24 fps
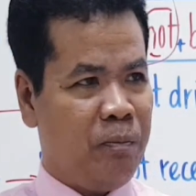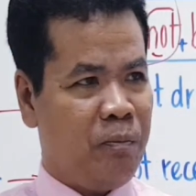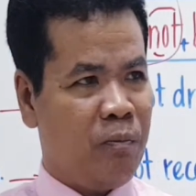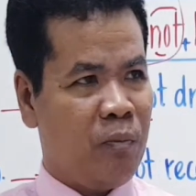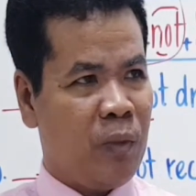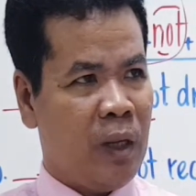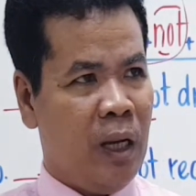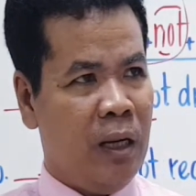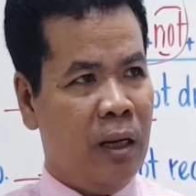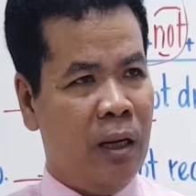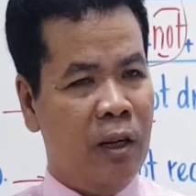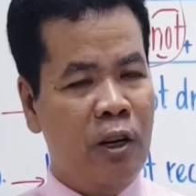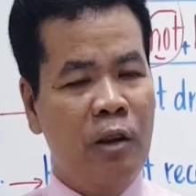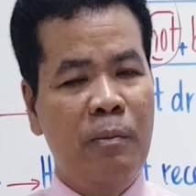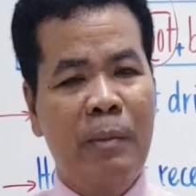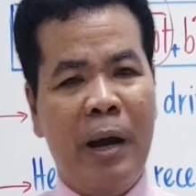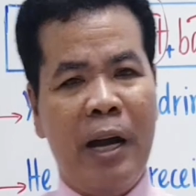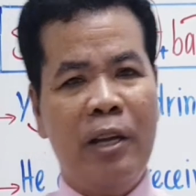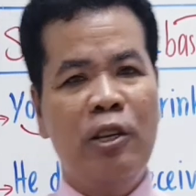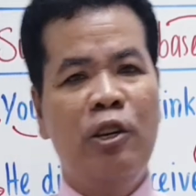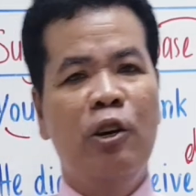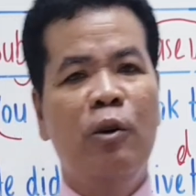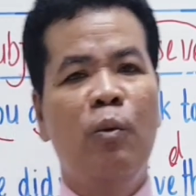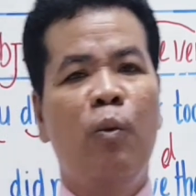remind
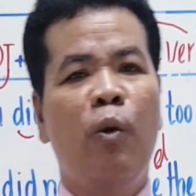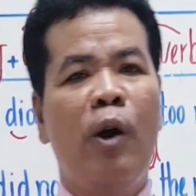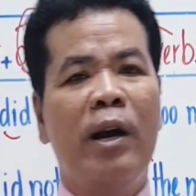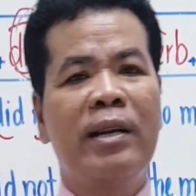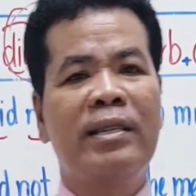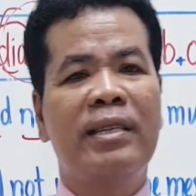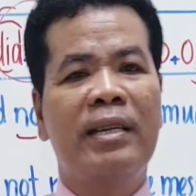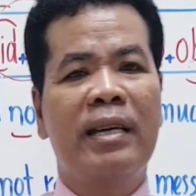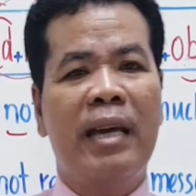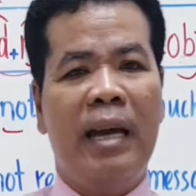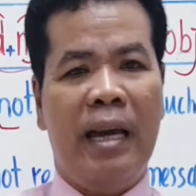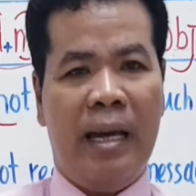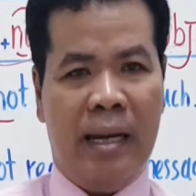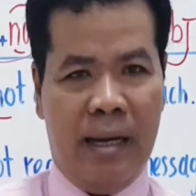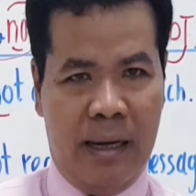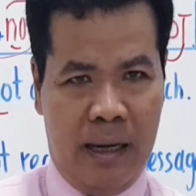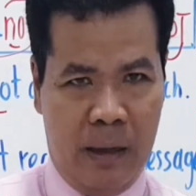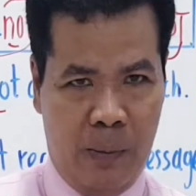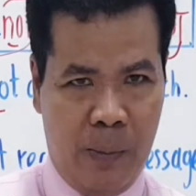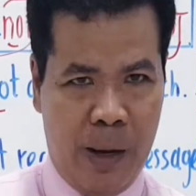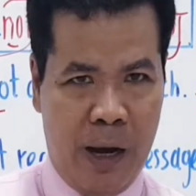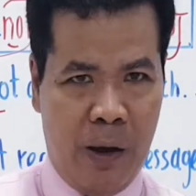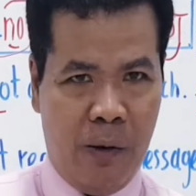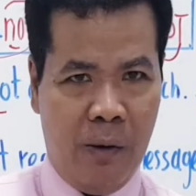you once again
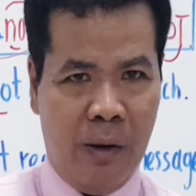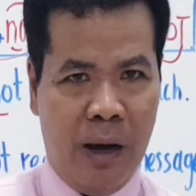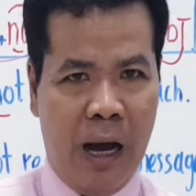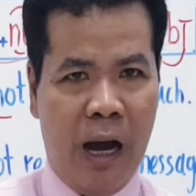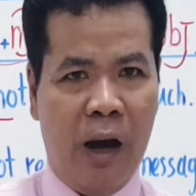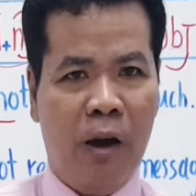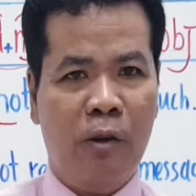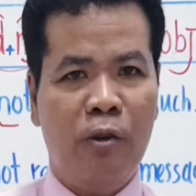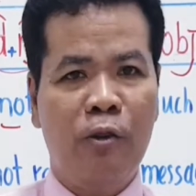about how to